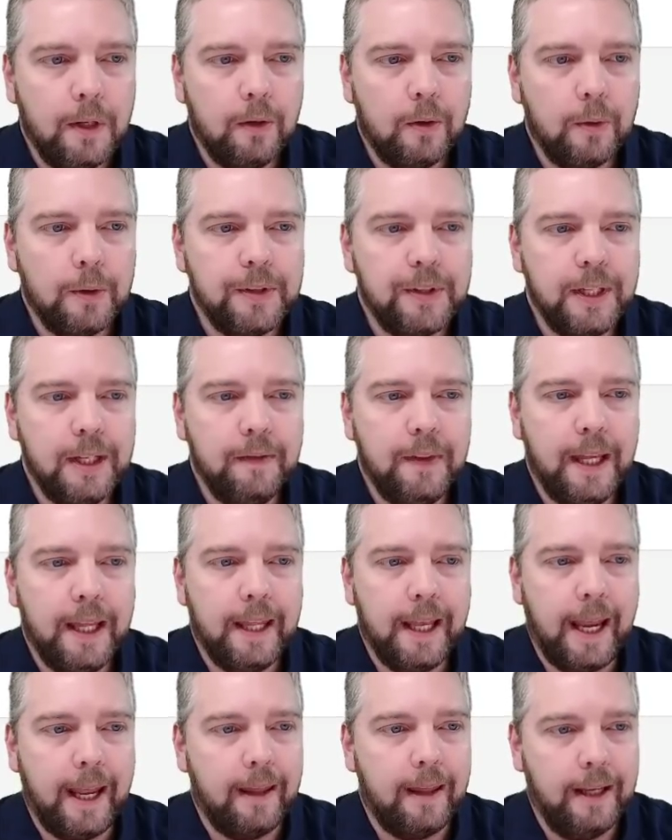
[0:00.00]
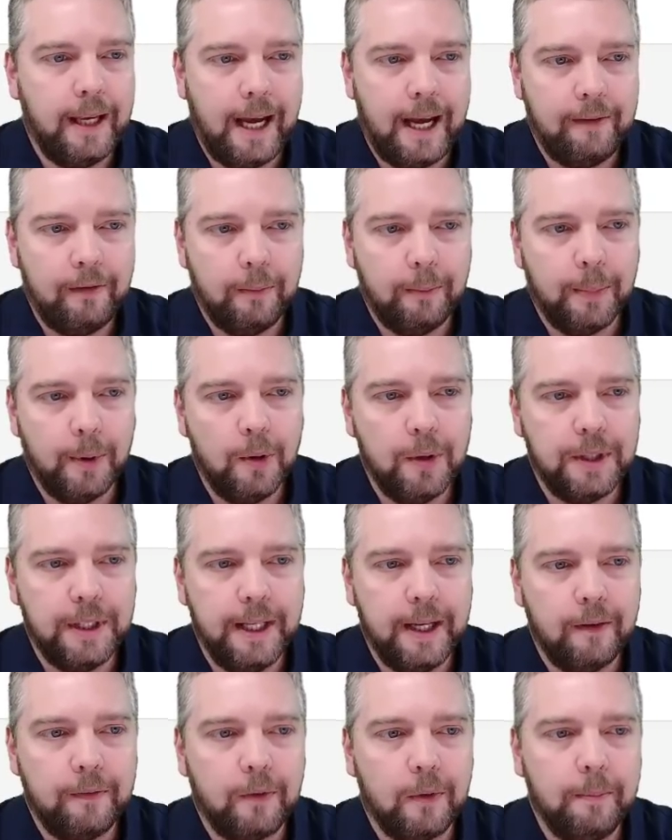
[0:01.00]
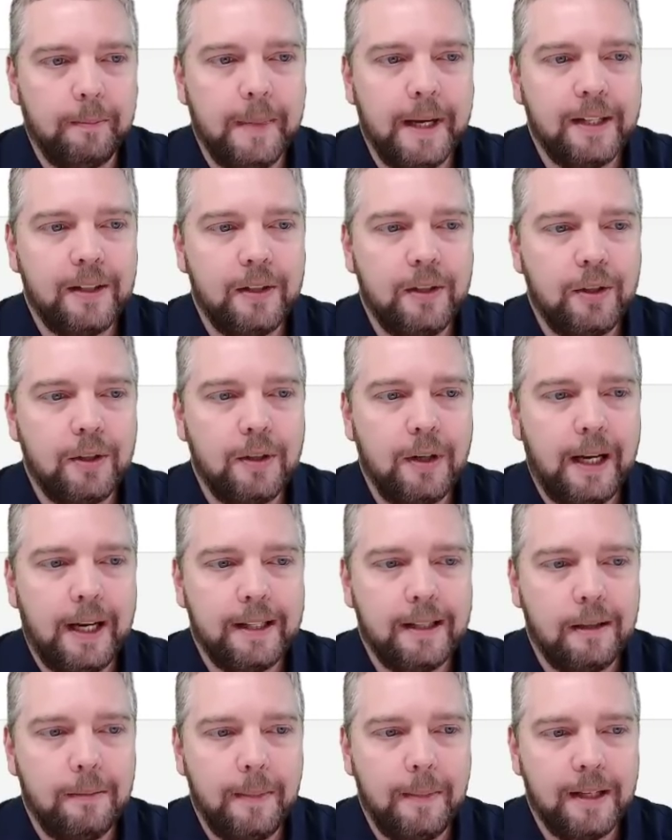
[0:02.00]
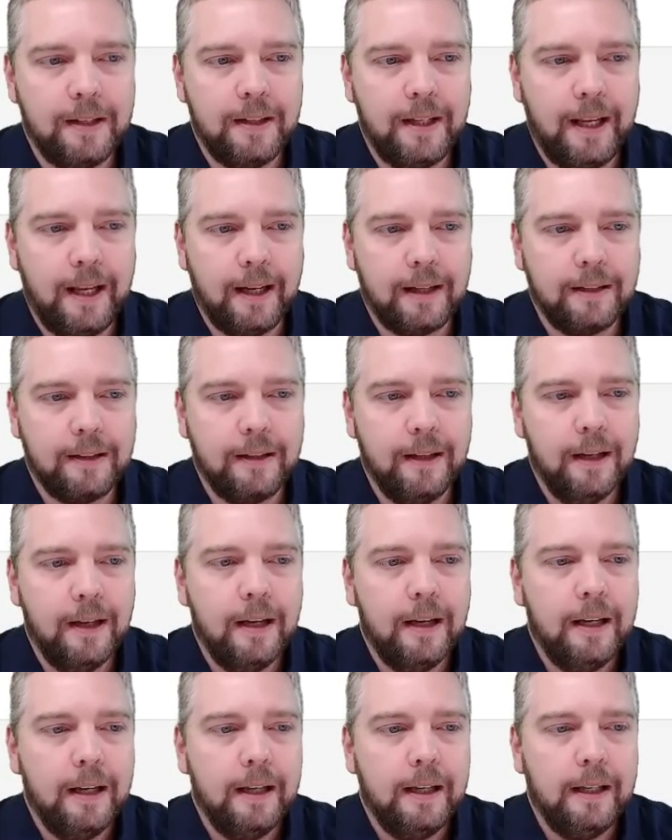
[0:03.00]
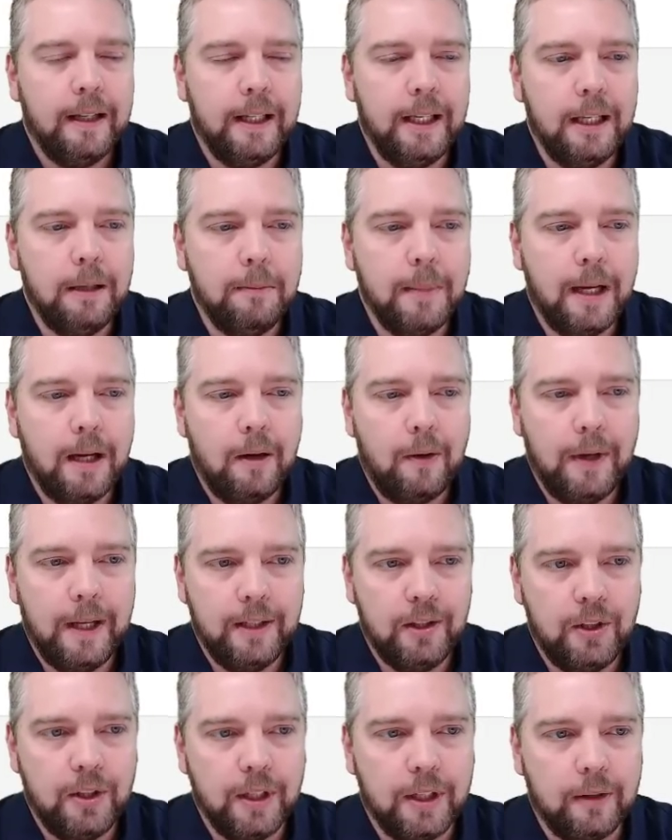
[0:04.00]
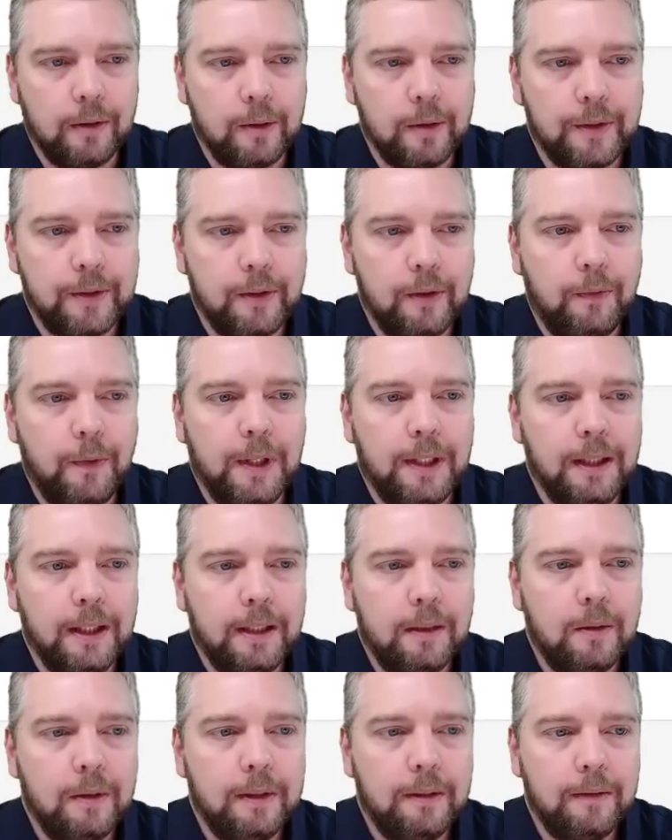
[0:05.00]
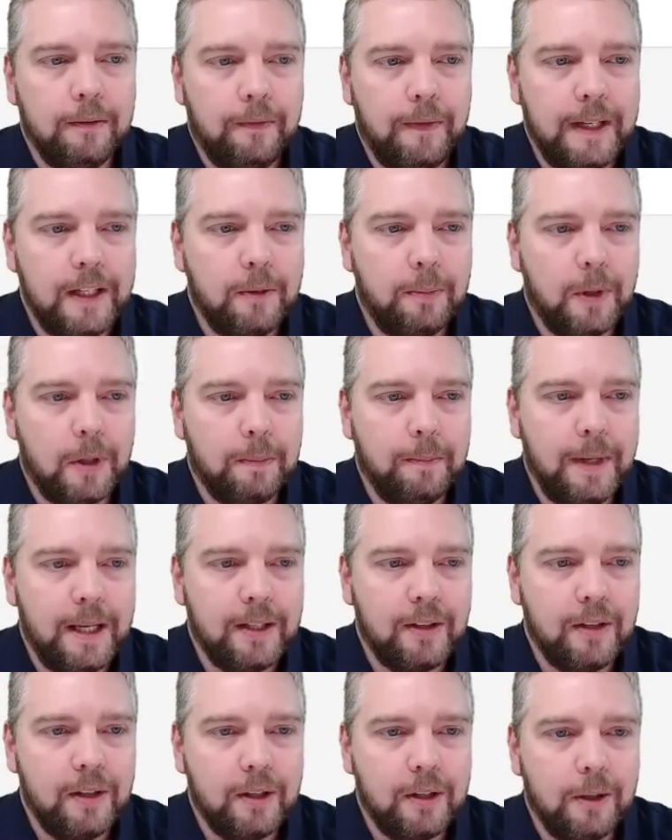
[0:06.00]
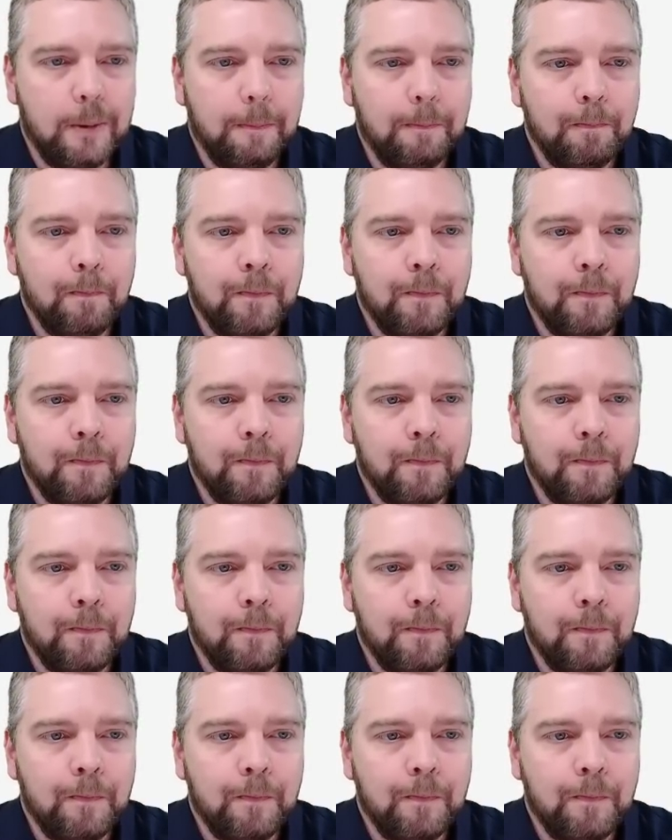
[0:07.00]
you're going to see they have them broke down for Messenger, SMS text, email, and general. So if we click on Facebook Messenger,